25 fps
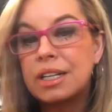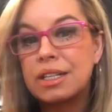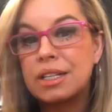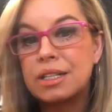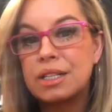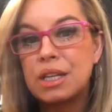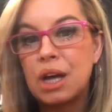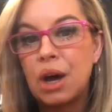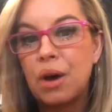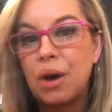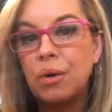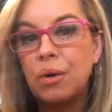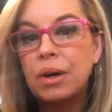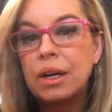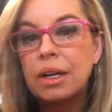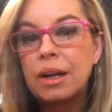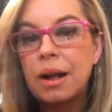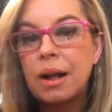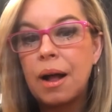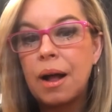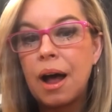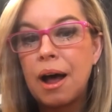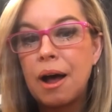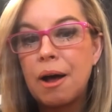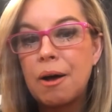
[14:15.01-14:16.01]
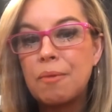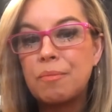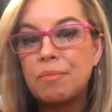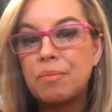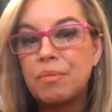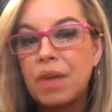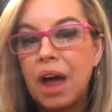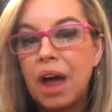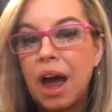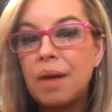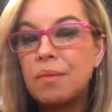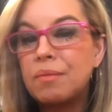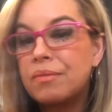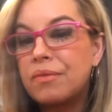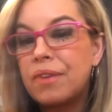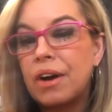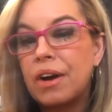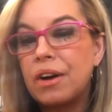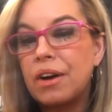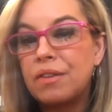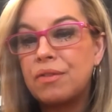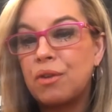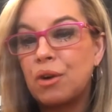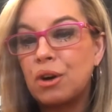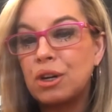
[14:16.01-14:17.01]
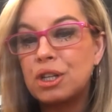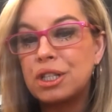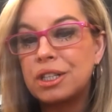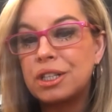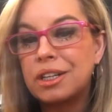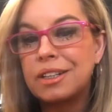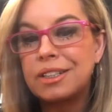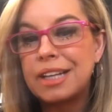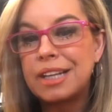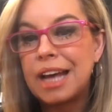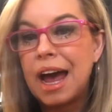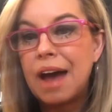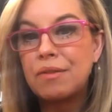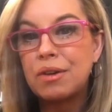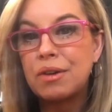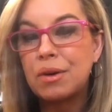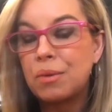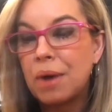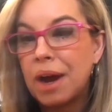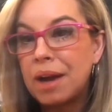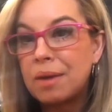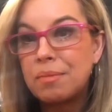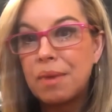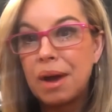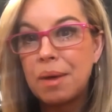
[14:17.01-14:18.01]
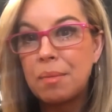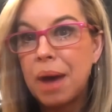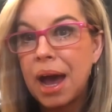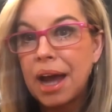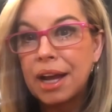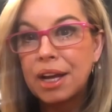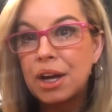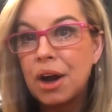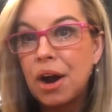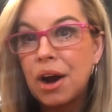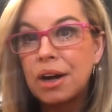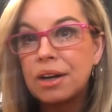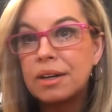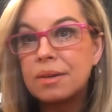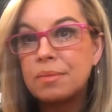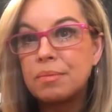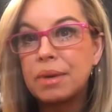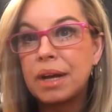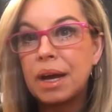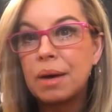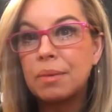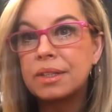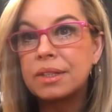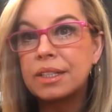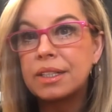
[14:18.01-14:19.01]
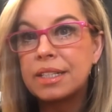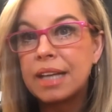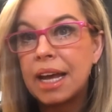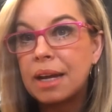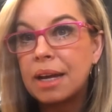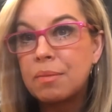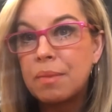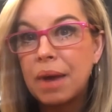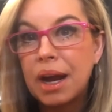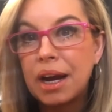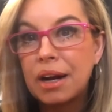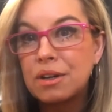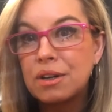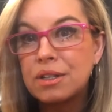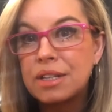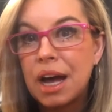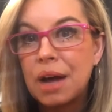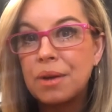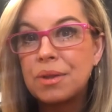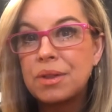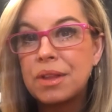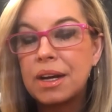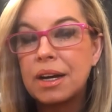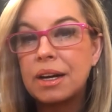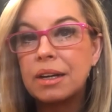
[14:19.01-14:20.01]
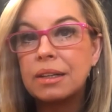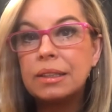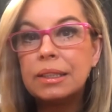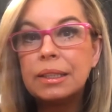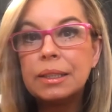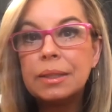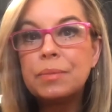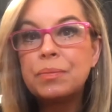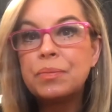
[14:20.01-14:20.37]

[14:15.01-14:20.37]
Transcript: And so I'm very fortunate to have it right in my backyard and be able to take mayors out there,